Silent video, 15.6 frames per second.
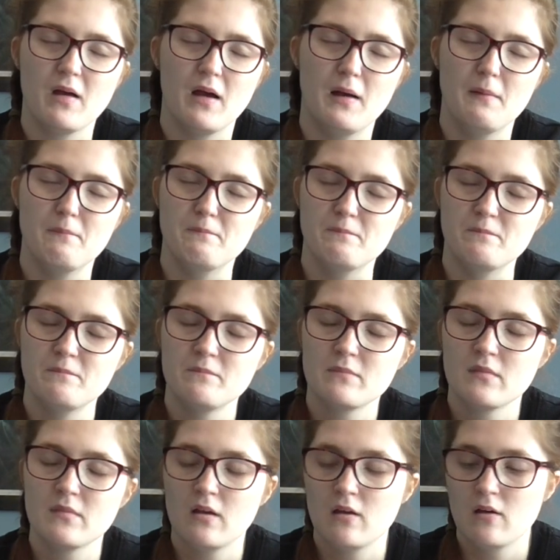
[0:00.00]
um,
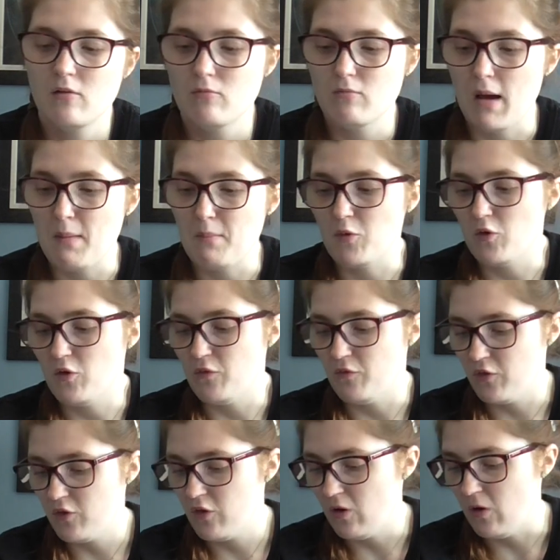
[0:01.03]
rambled
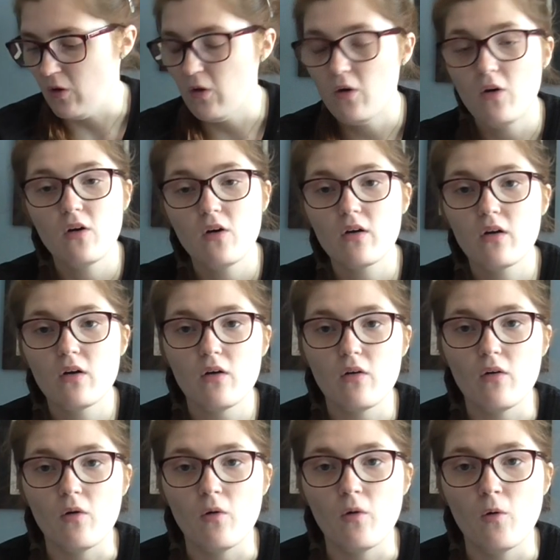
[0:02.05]
on for too long
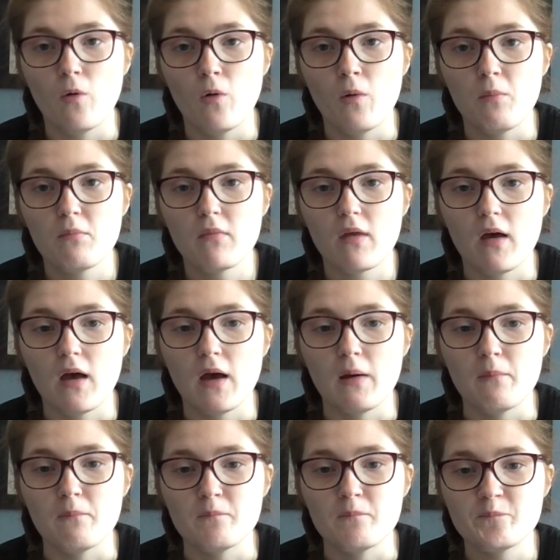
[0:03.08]
or
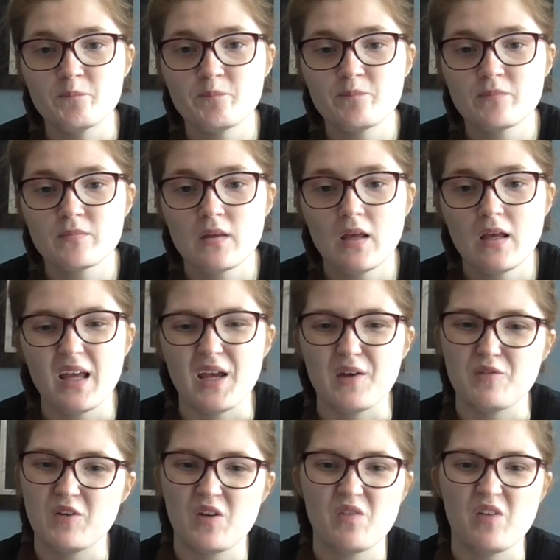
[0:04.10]
um,
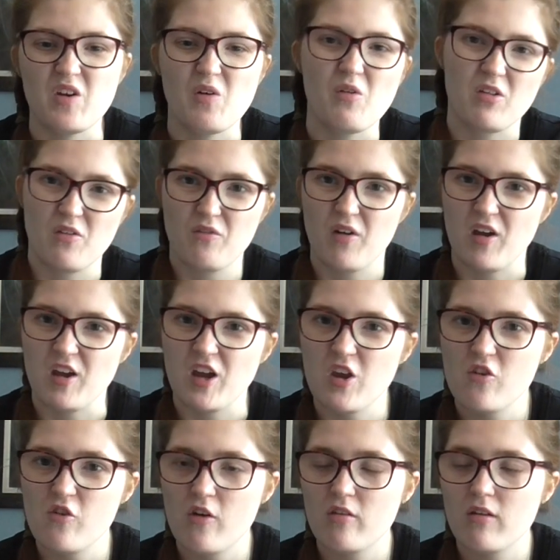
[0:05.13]
if this video wasn't very
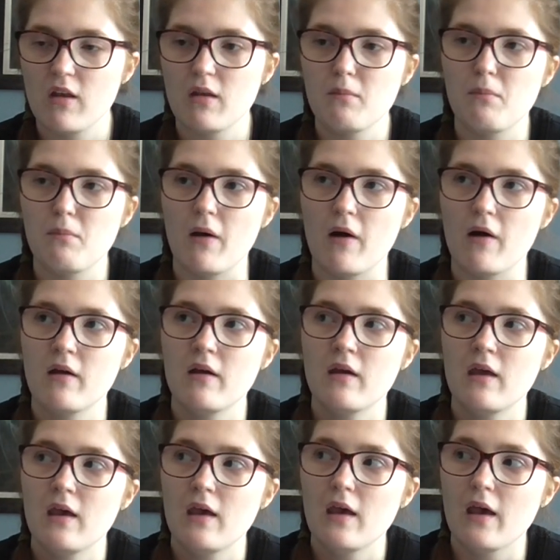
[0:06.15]
interesting but
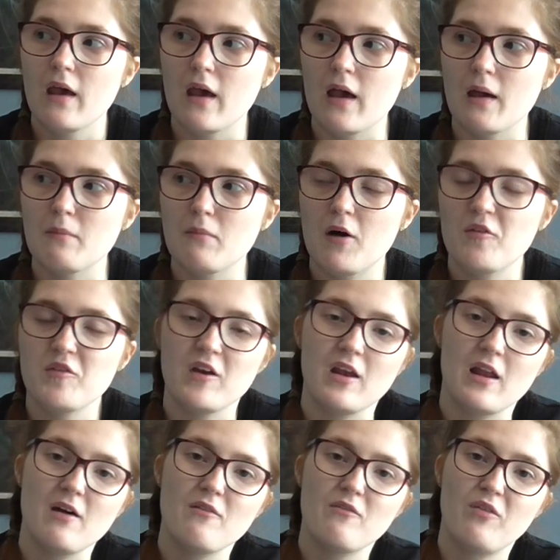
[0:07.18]
um, other
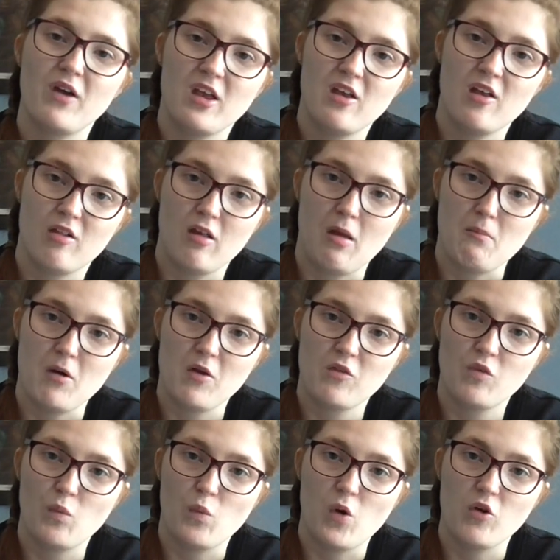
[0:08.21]
than that thank you so much
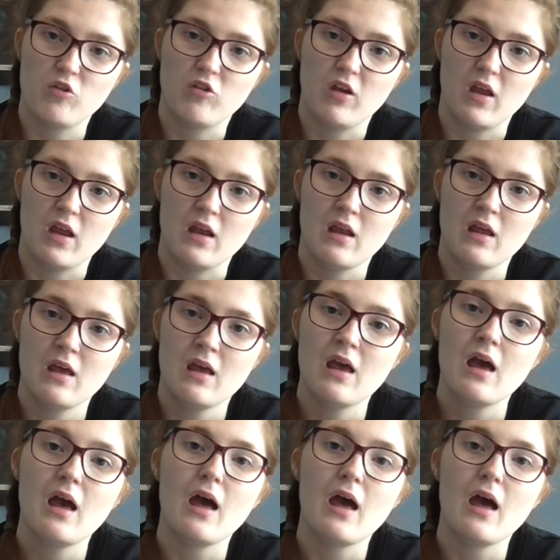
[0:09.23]
for watching.